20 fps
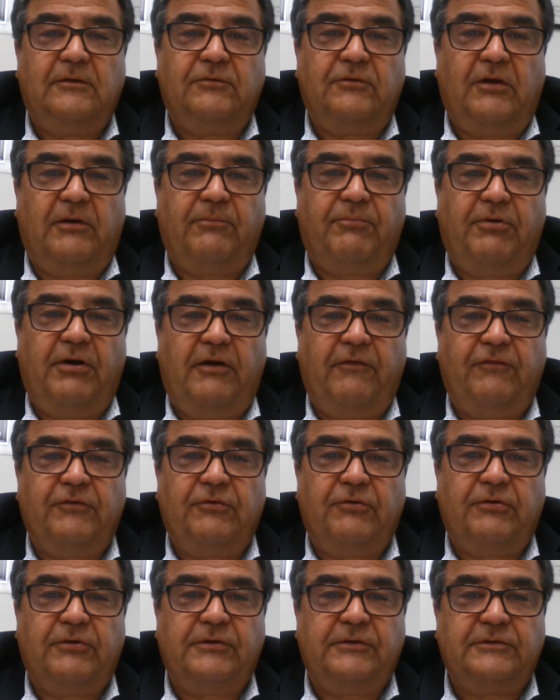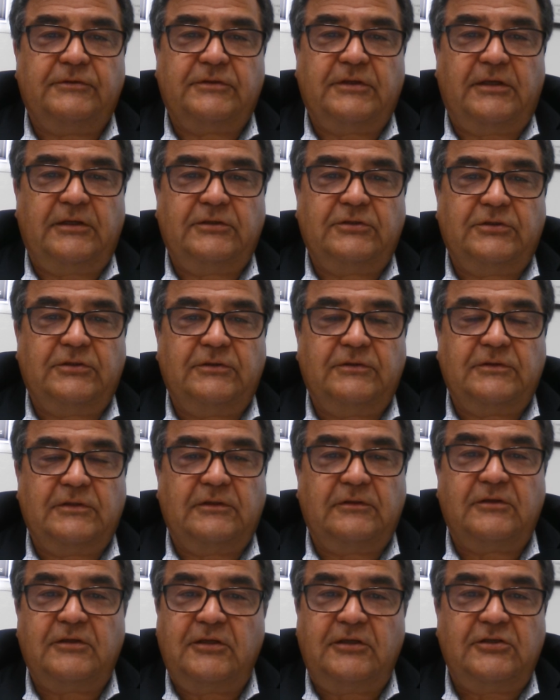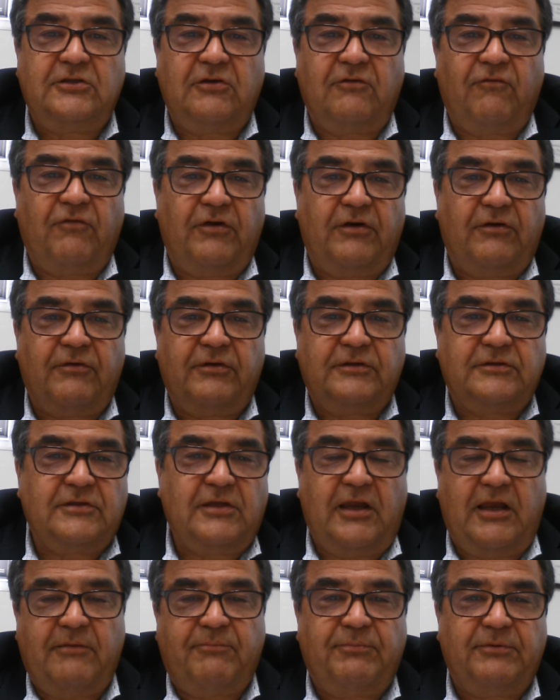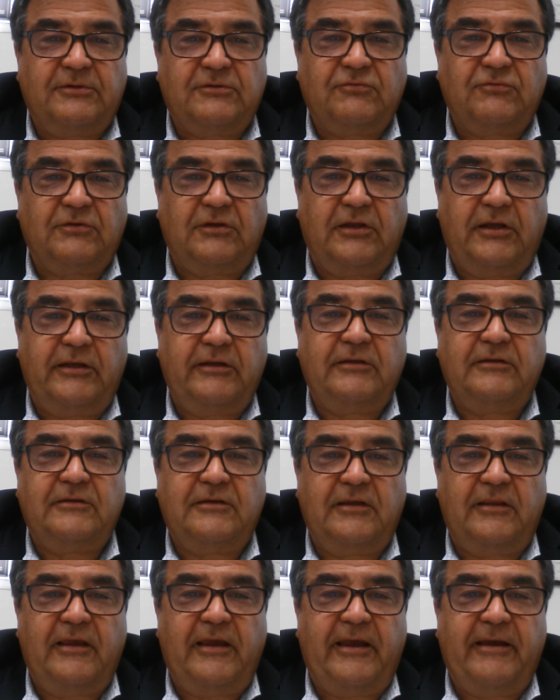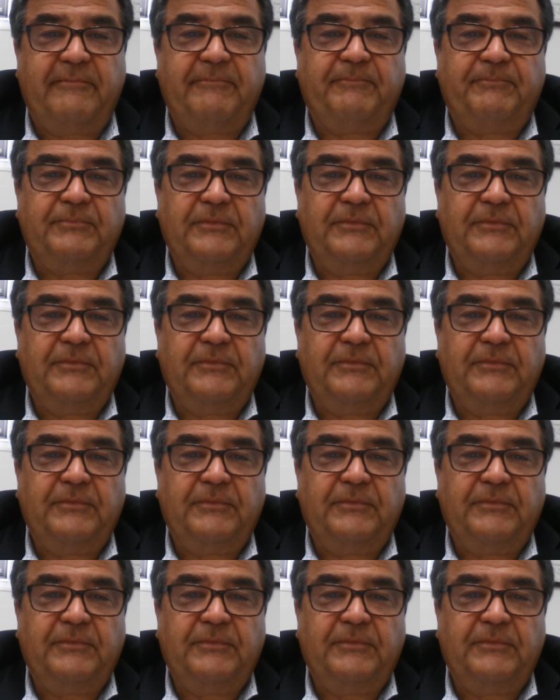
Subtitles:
nonprofit organizations and teaching various topics related to that.